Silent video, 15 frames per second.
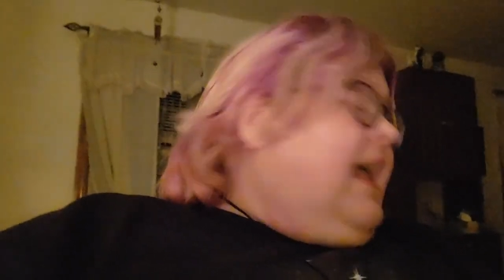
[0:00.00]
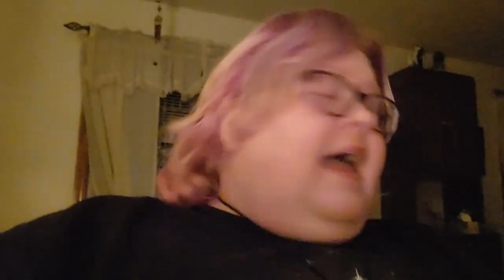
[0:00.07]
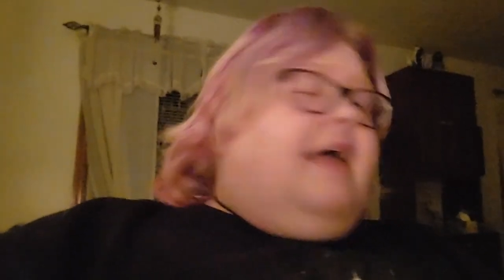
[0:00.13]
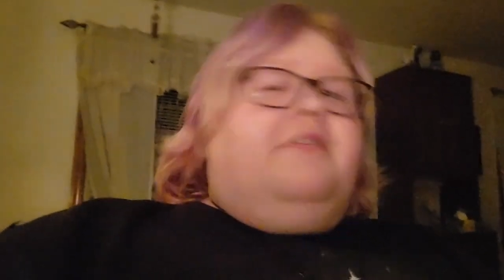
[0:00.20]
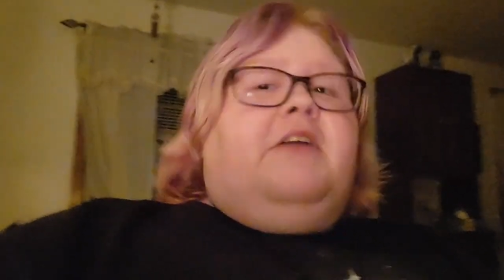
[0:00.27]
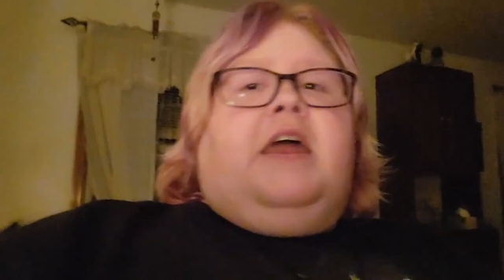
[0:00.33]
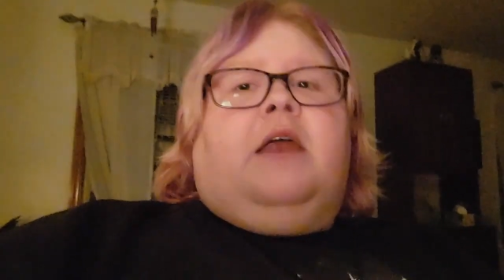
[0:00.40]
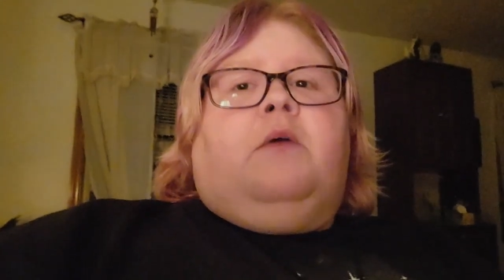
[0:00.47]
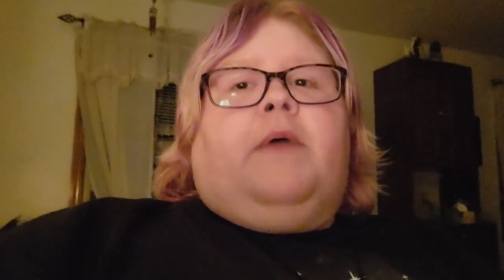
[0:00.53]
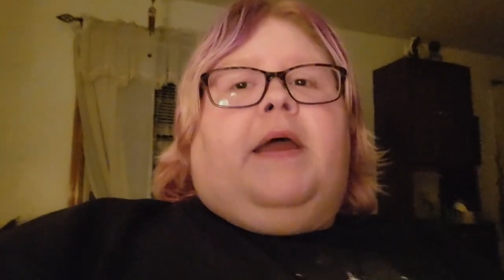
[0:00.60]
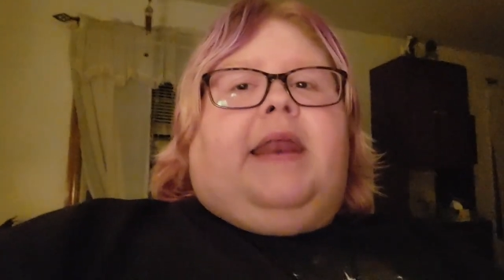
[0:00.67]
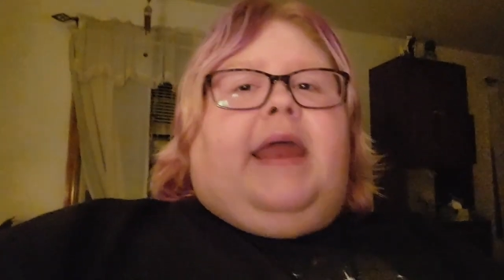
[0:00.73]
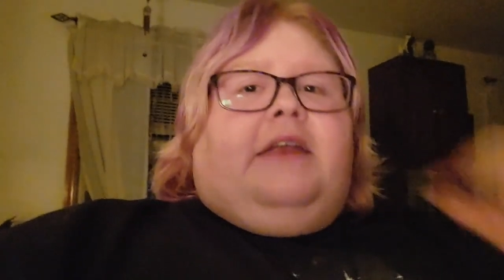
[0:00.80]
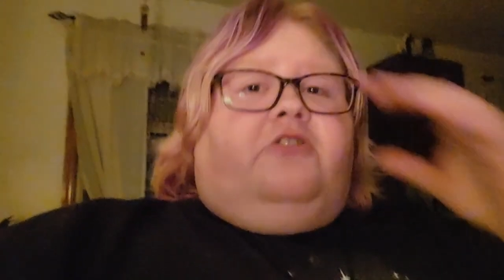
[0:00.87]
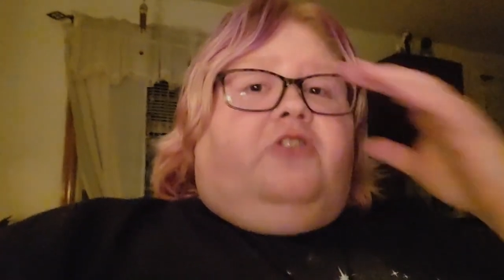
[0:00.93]
then I
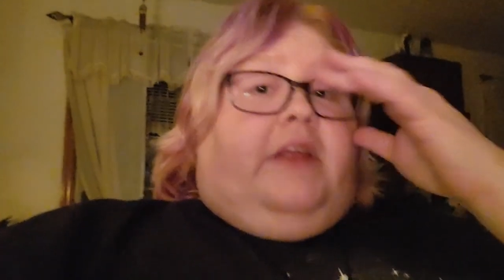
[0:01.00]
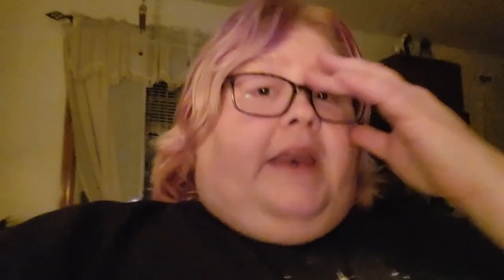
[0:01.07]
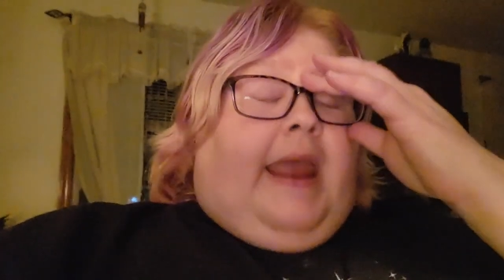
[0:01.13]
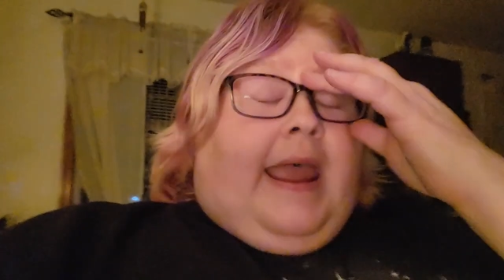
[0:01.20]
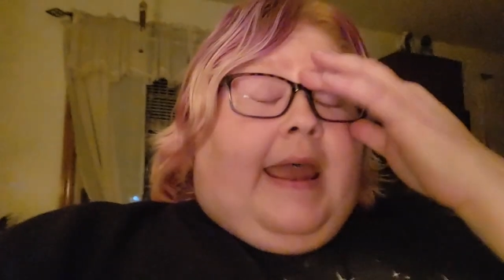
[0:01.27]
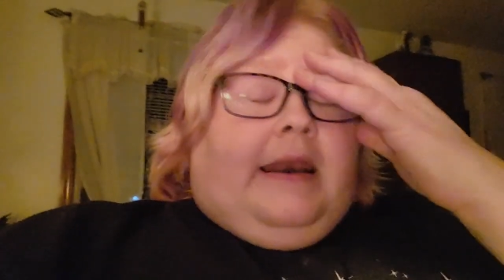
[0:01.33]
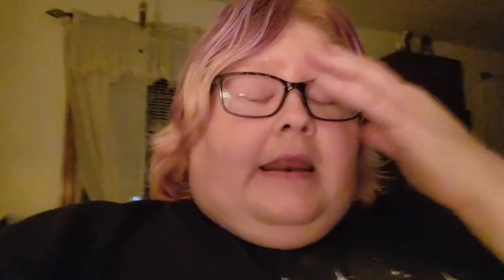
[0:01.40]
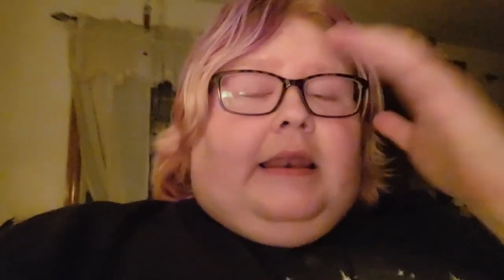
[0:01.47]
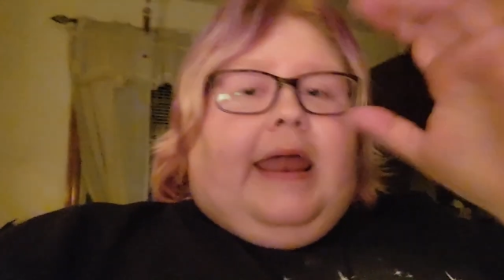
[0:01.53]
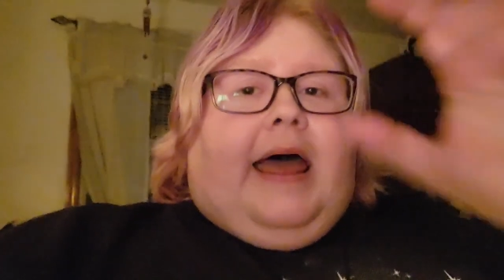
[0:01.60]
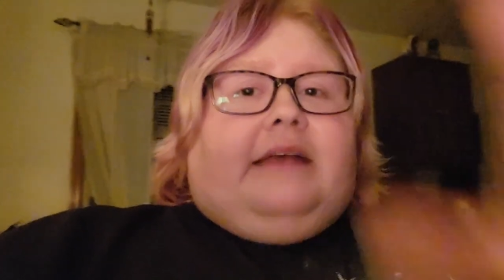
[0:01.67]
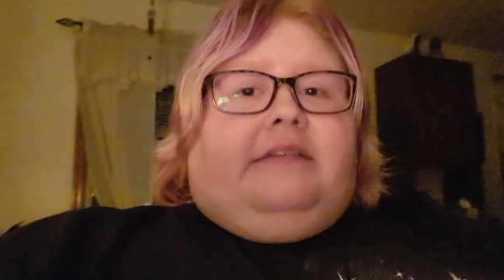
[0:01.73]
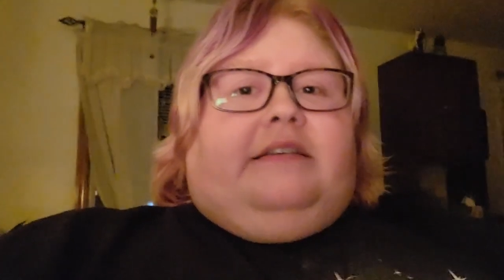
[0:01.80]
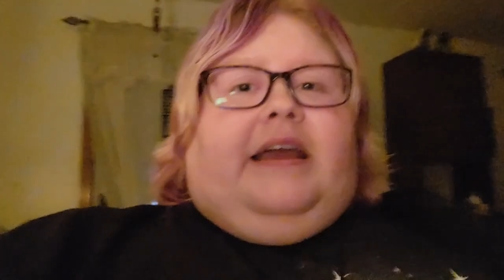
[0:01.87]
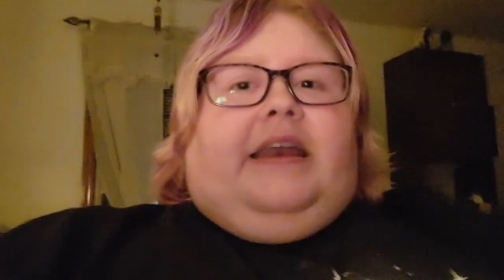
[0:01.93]
read Angel and Hannah
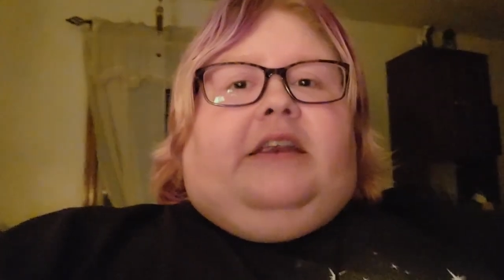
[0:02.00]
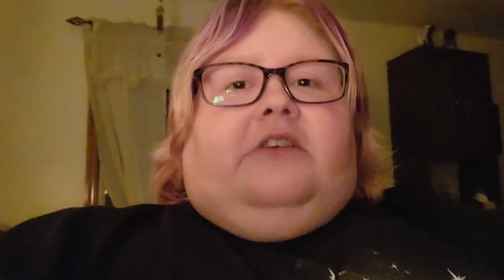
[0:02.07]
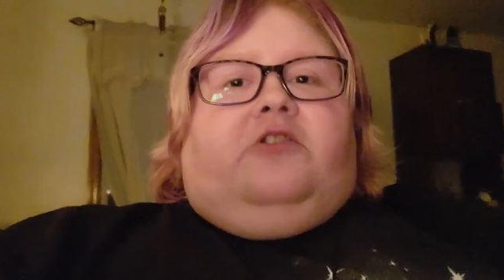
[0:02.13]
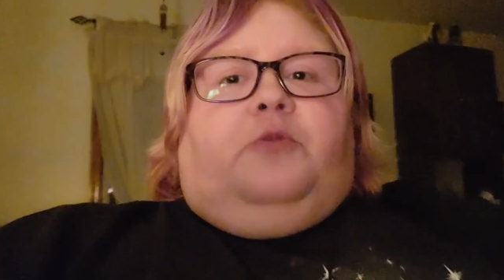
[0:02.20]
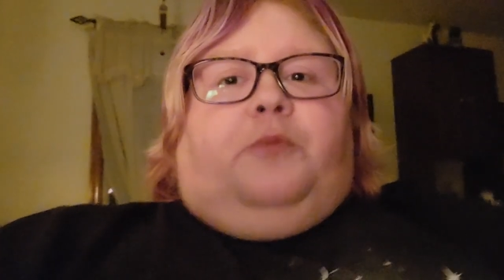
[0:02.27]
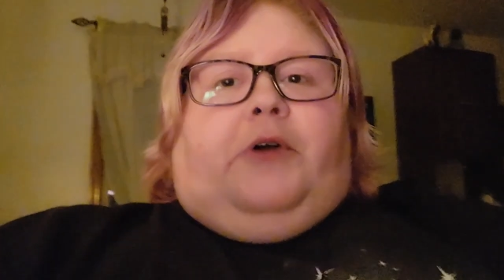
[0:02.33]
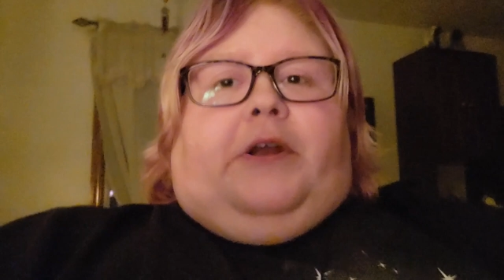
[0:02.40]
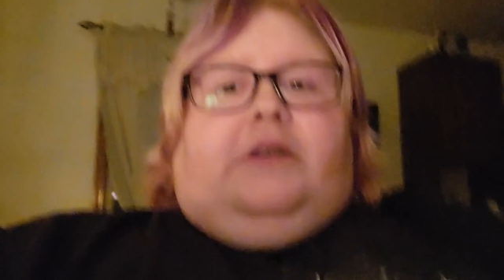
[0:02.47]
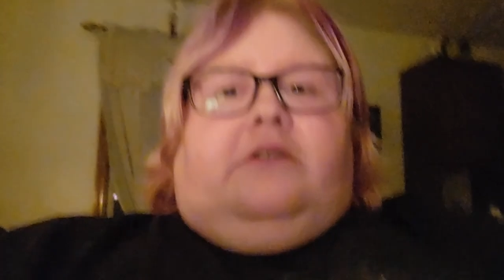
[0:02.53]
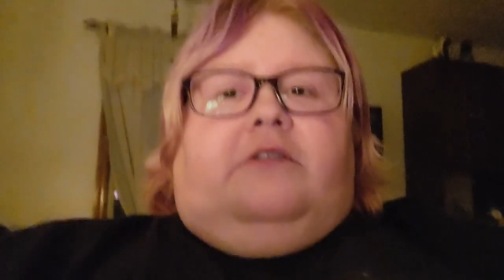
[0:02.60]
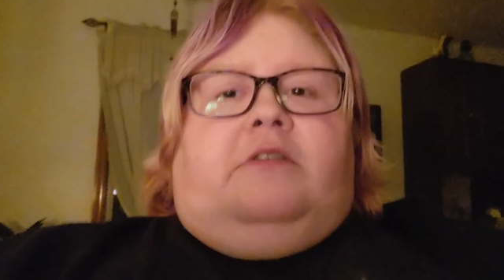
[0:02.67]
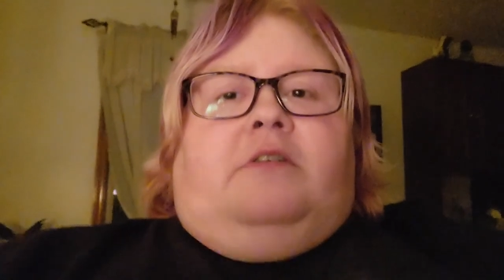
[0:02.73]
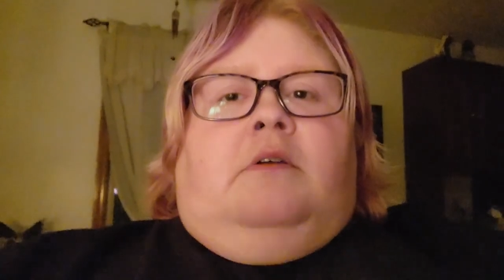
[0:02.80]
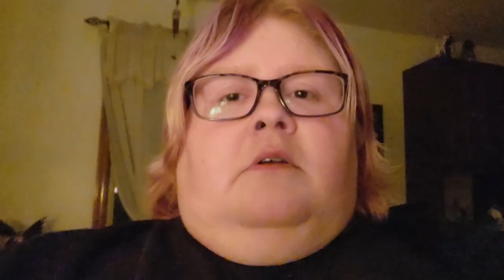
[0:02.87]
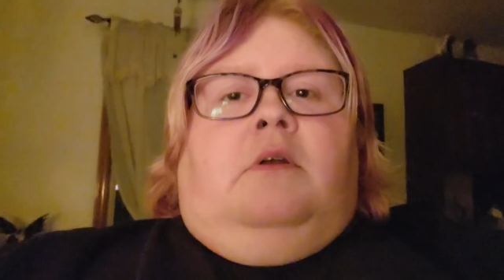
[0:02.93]
last night in
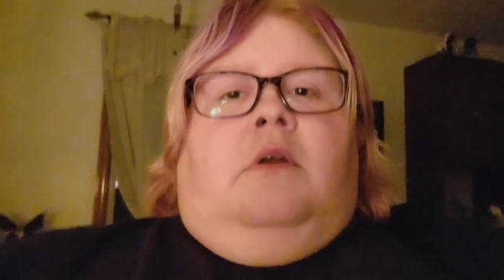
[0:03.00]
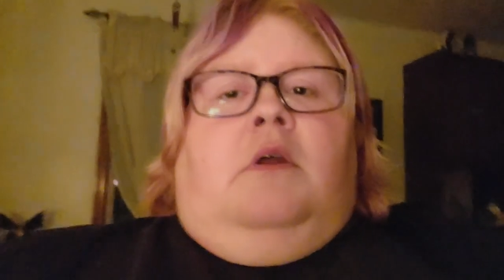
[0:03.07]
sprints.